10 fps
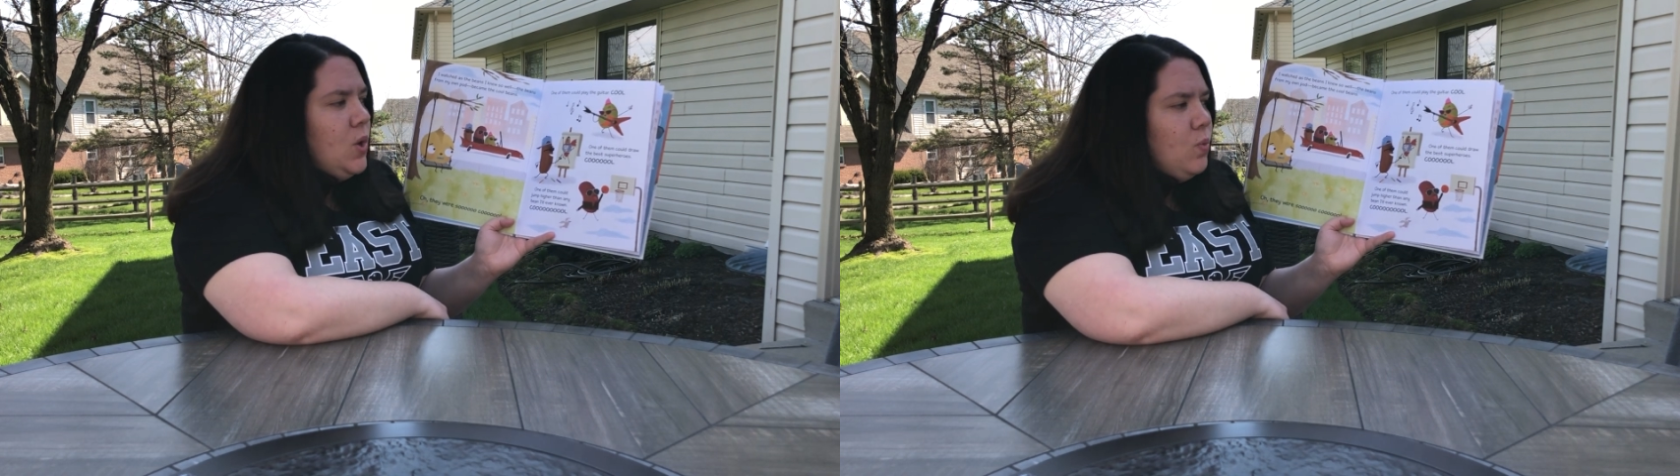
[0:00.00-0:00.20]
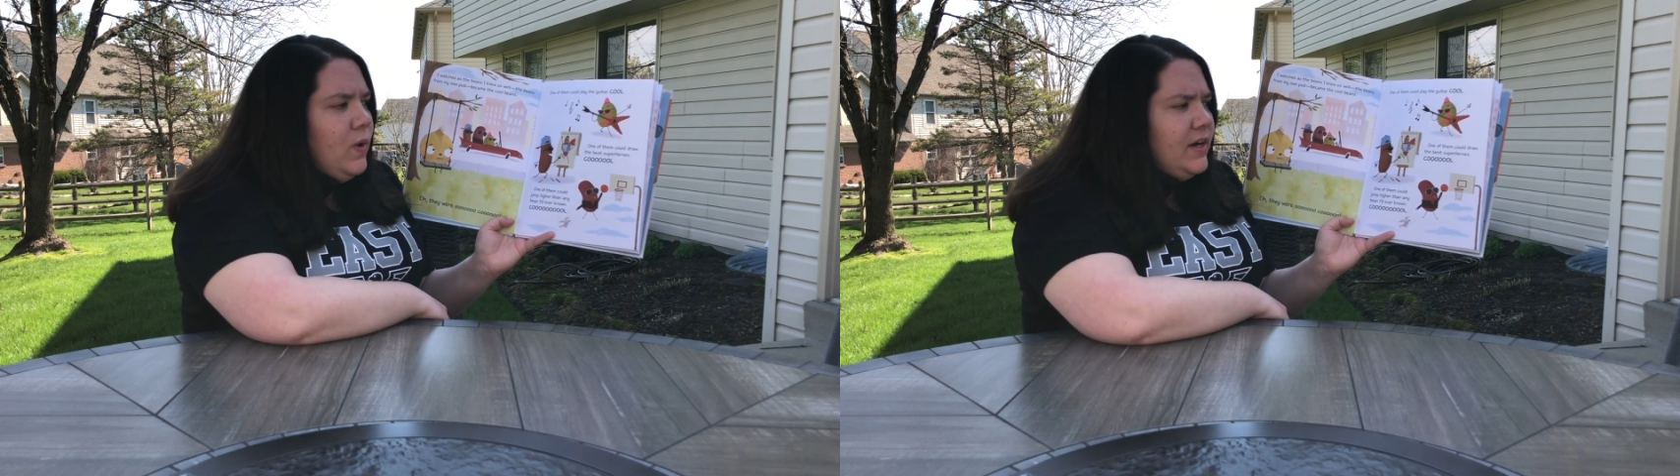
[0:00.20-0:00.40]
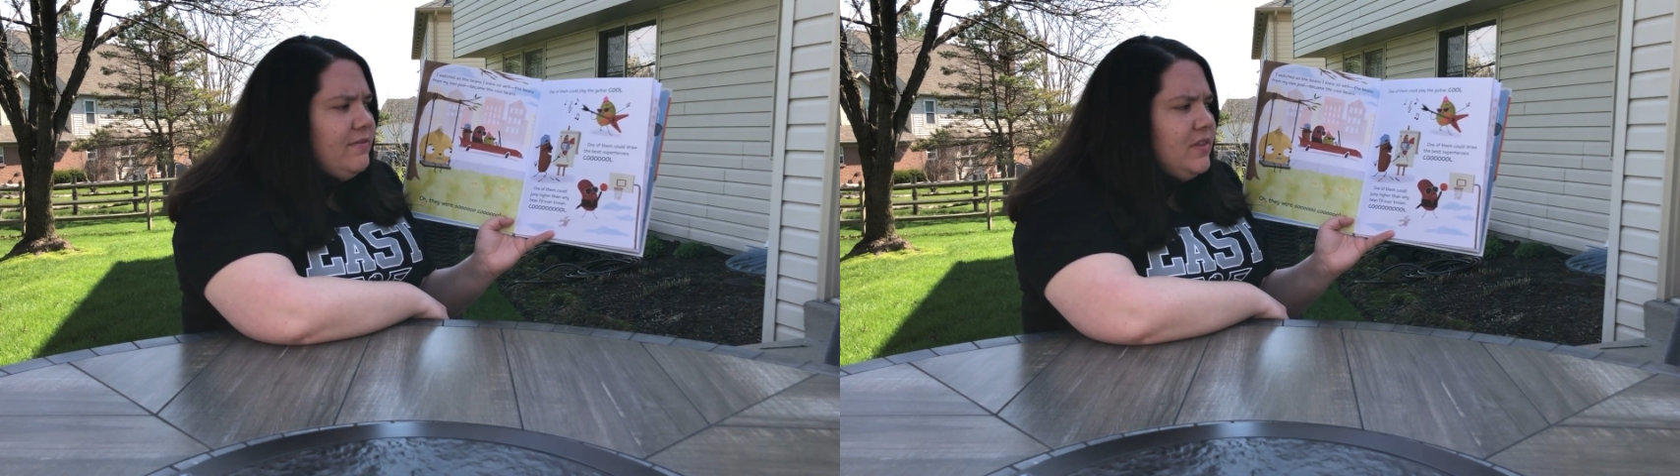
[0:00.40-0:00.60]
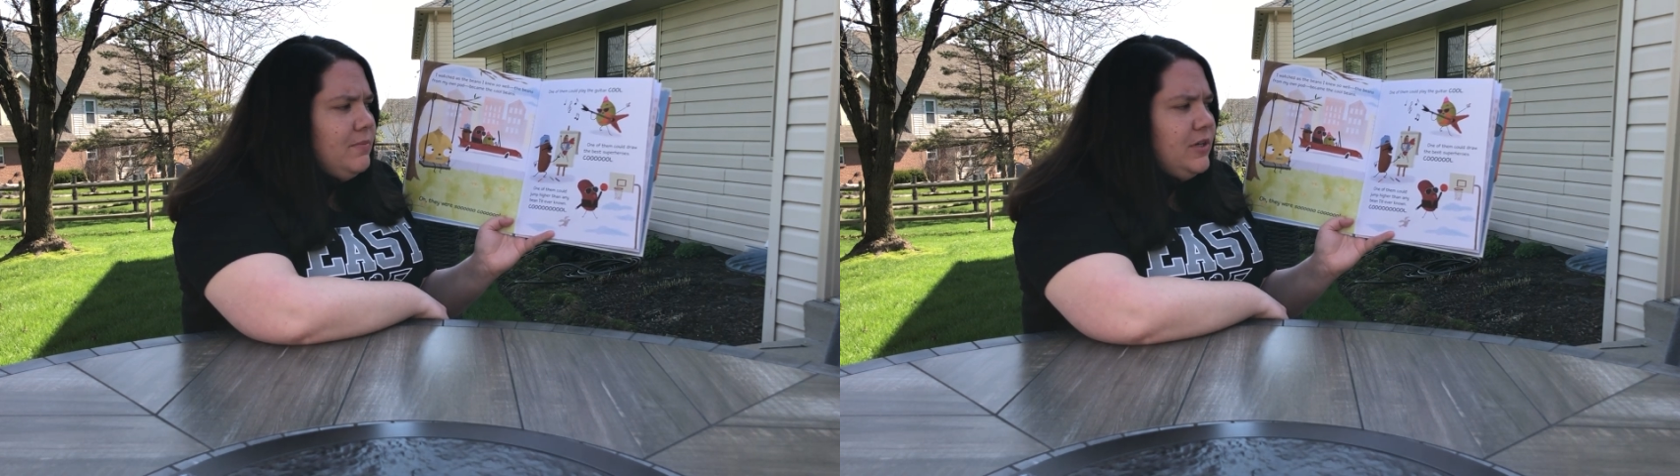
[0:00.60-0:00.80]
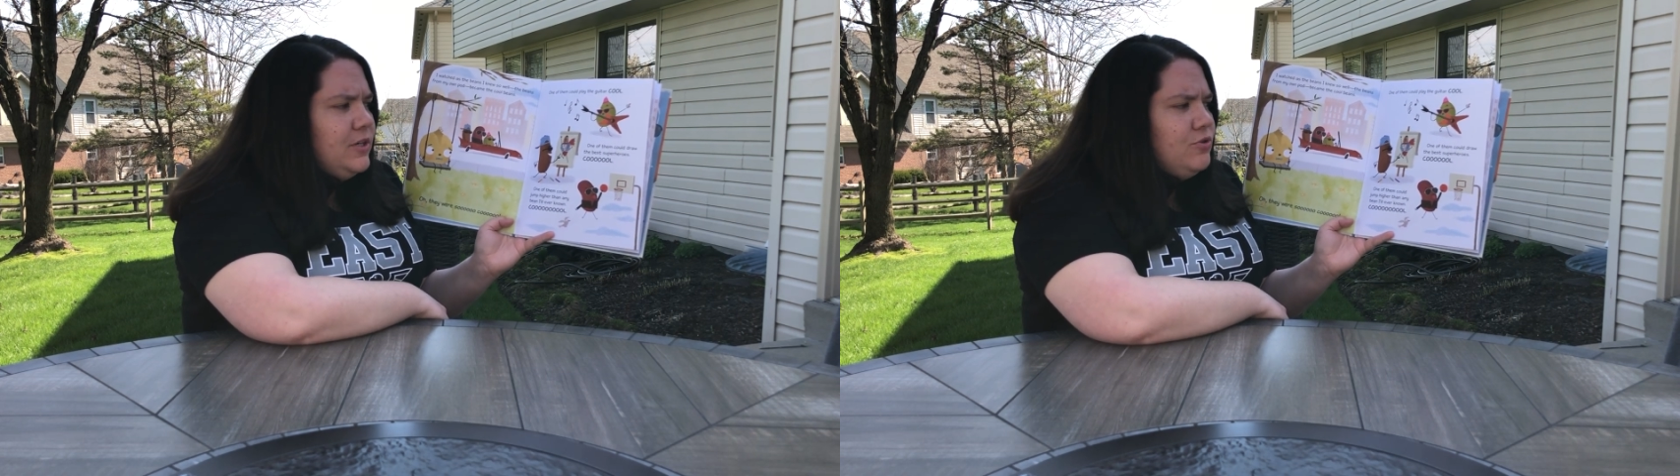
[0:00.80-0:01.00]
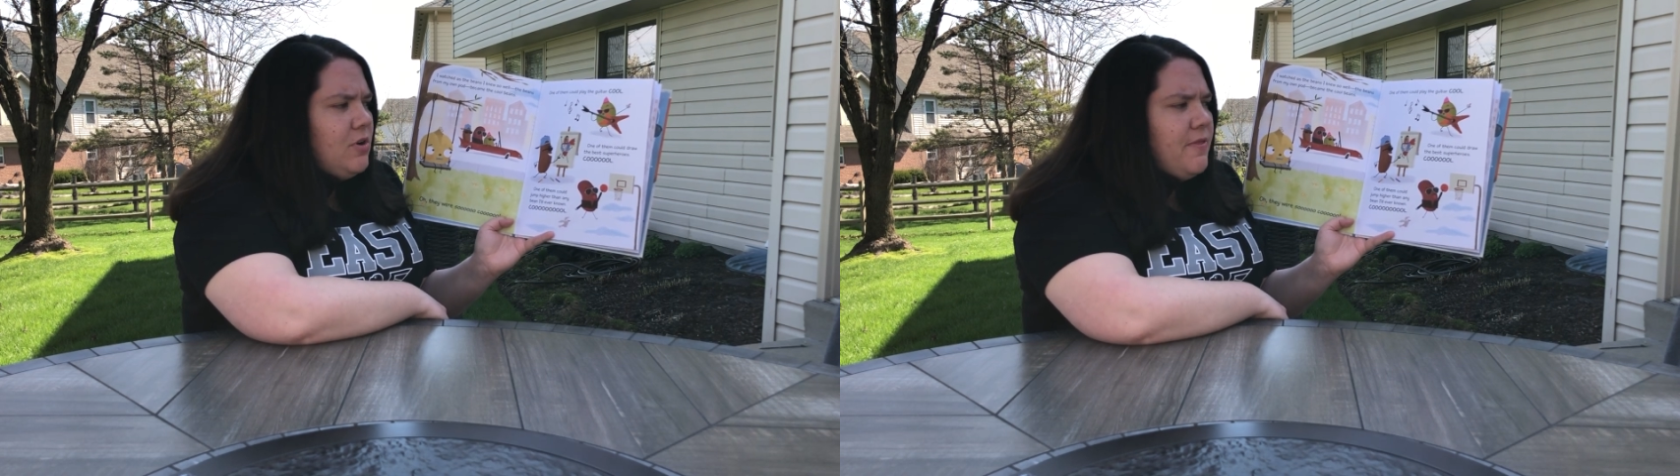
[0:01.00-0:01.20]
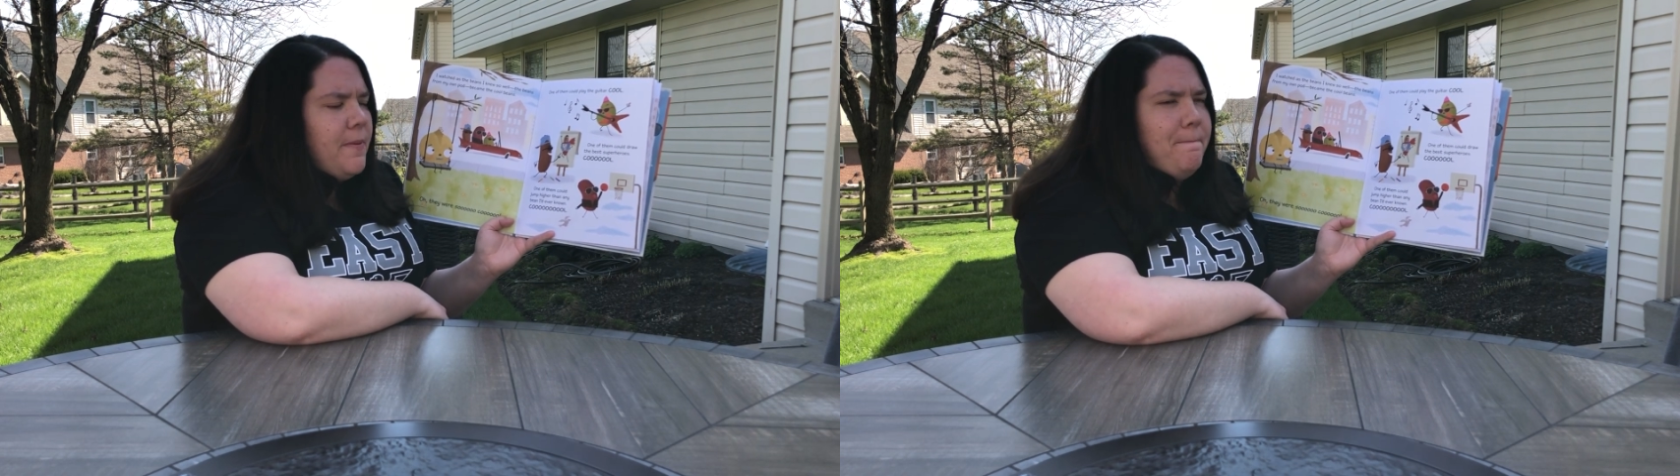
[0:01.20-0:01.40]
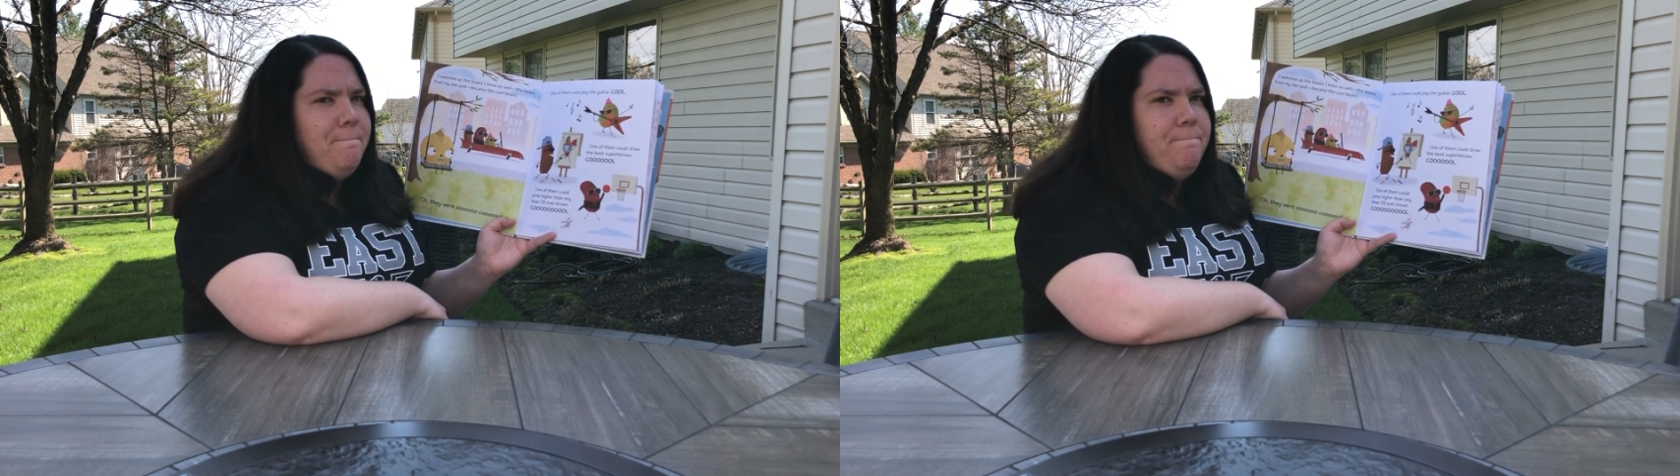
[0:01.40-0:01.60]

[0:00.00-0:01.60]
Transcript: One of them could draw the